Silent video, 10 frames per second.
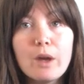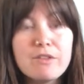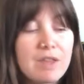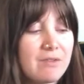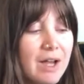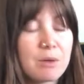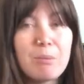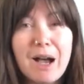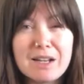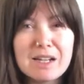if they've had a
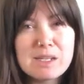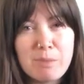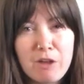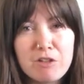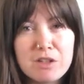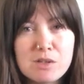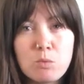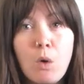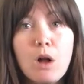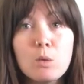bad experience
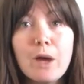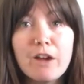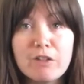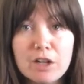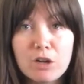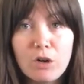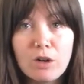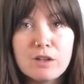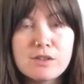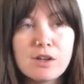while wearing a
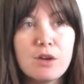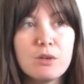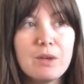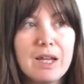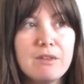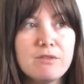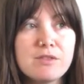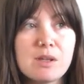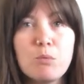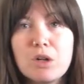collar. So if
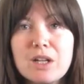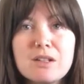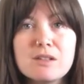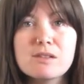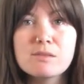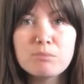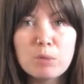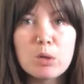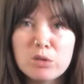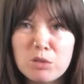someone has
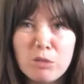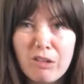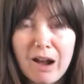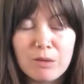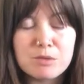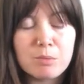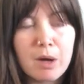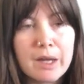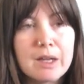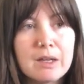pulled them around
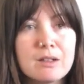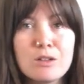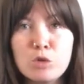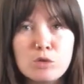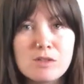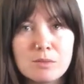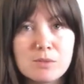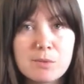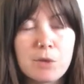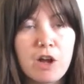by it and caused them
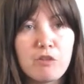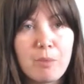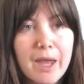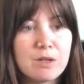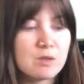some kind of pain or